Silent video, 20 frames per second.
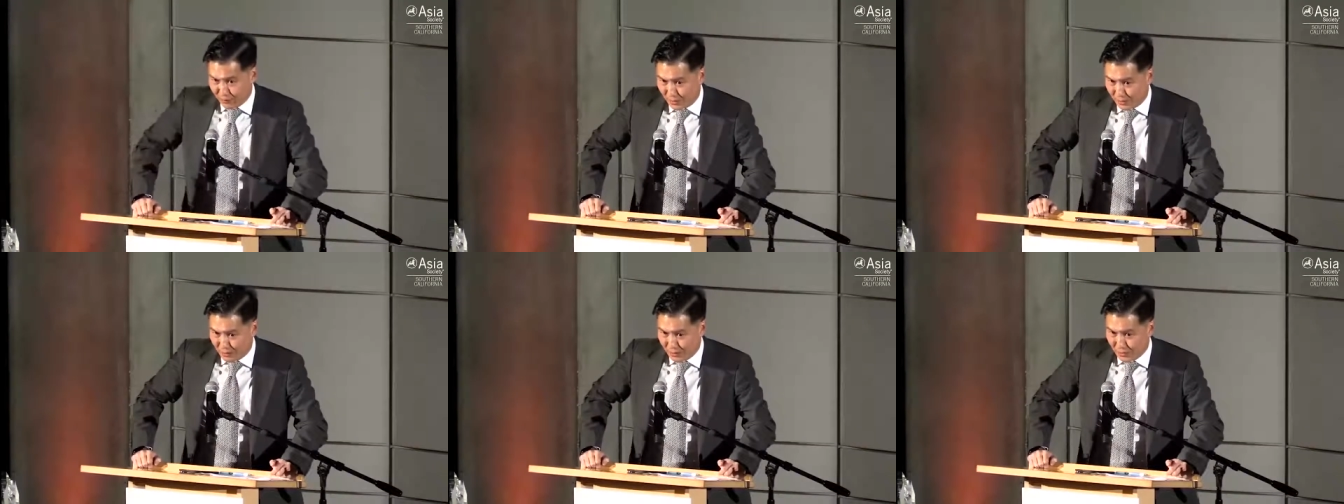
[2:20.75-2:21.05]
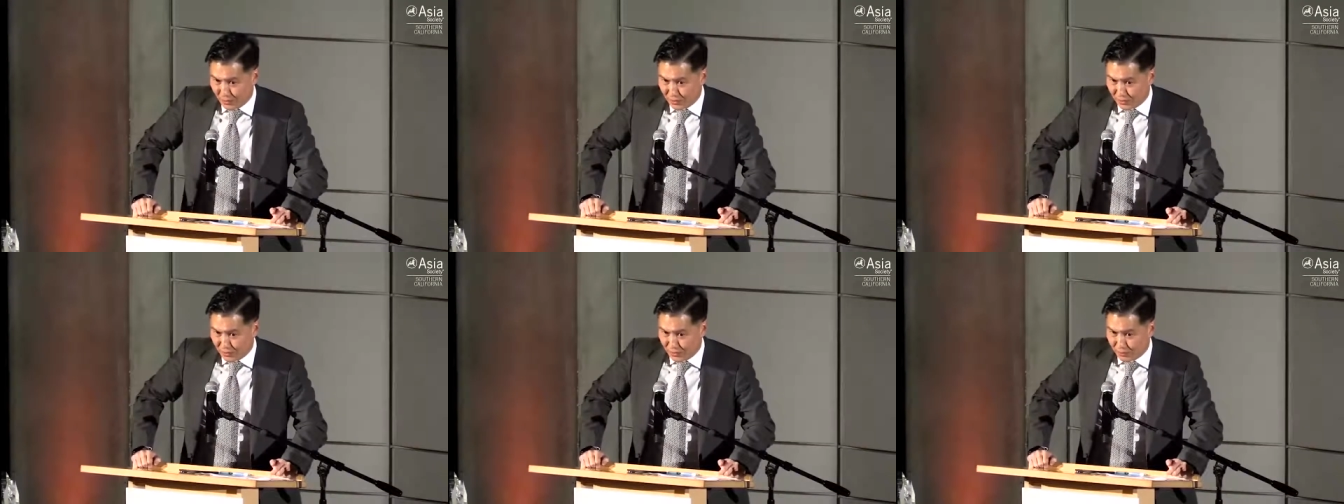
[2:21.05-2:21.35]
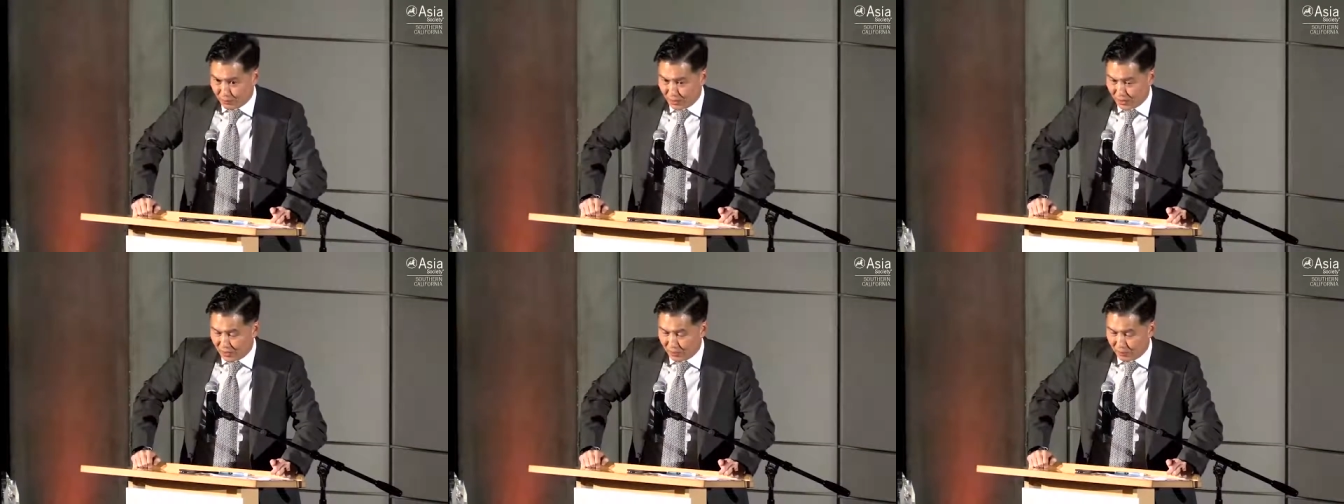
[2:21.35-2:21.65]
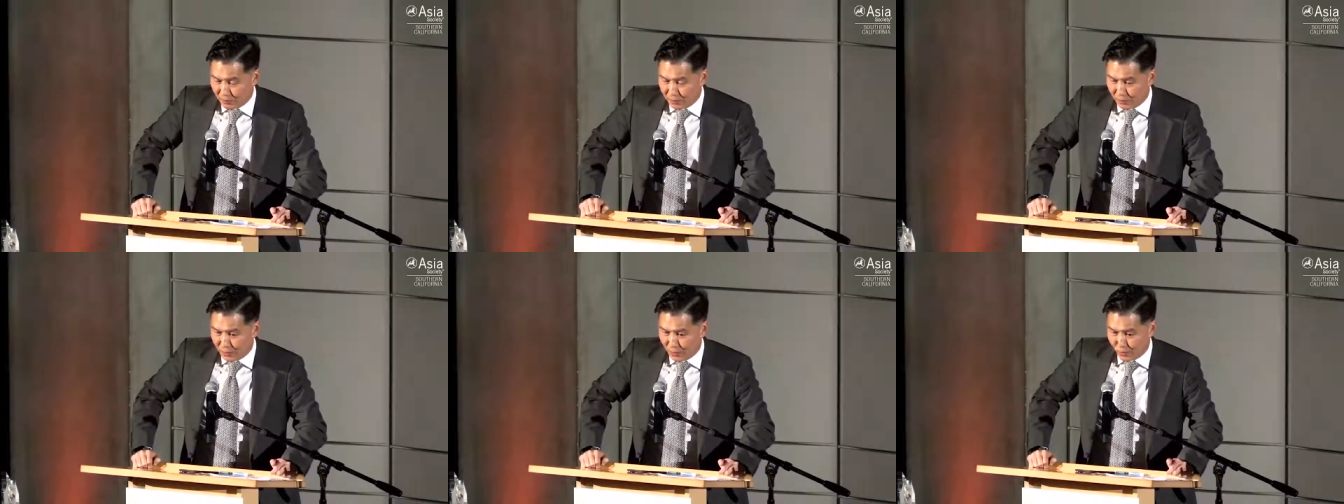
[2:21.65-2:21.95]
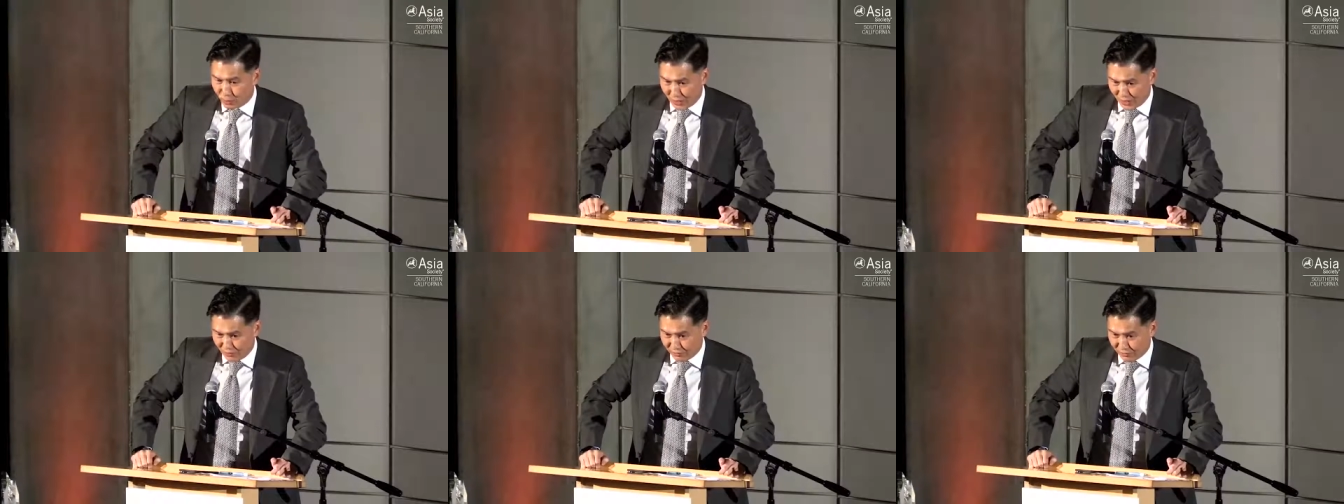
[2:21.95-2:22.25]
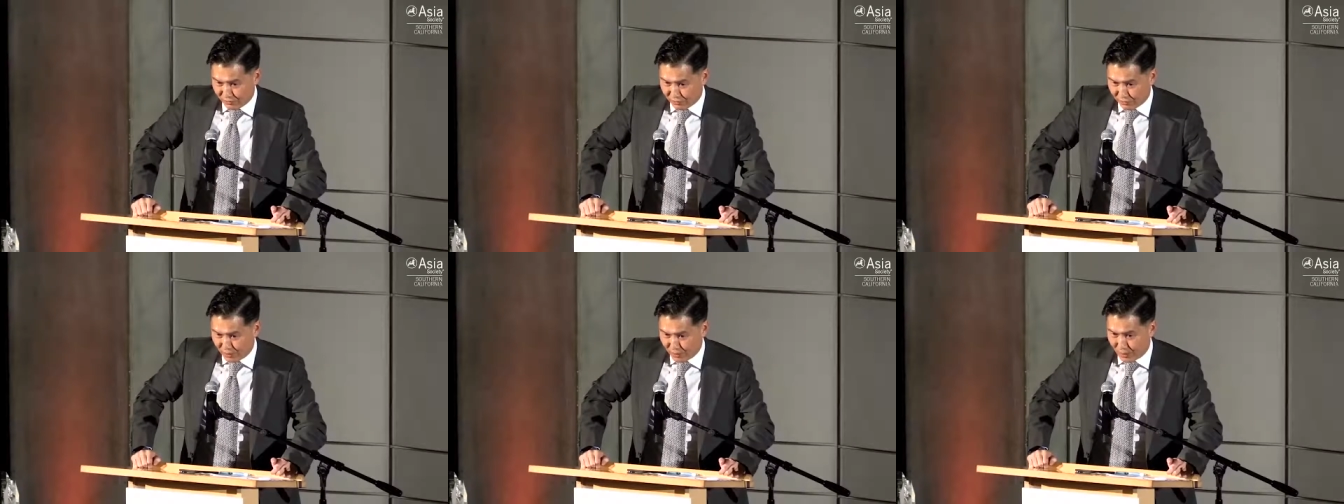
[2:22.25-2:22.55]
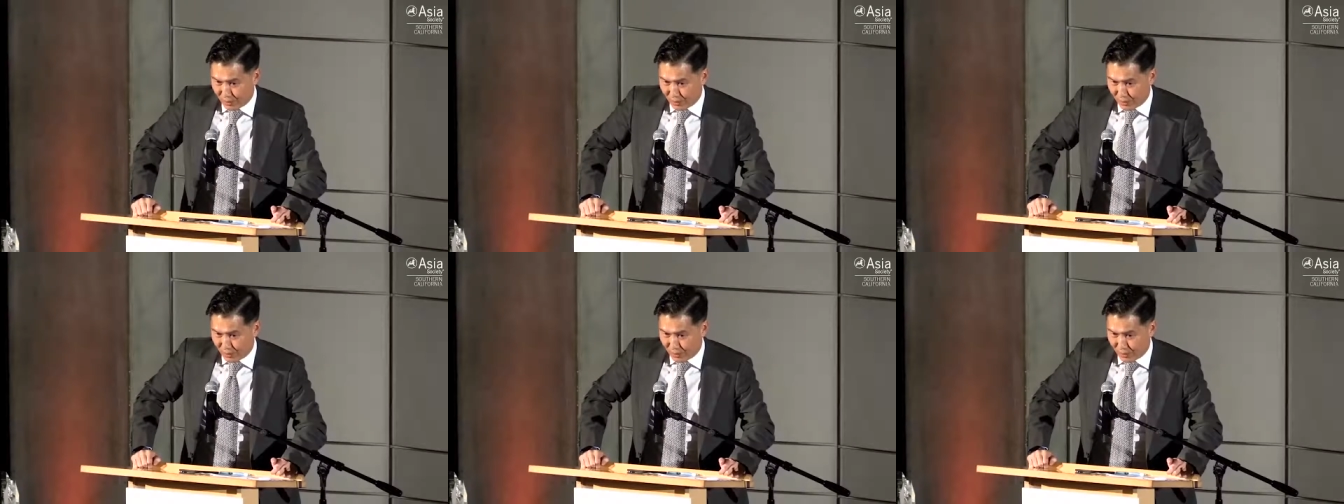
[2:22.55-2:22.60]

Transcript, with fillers: my mother and my wife. Right?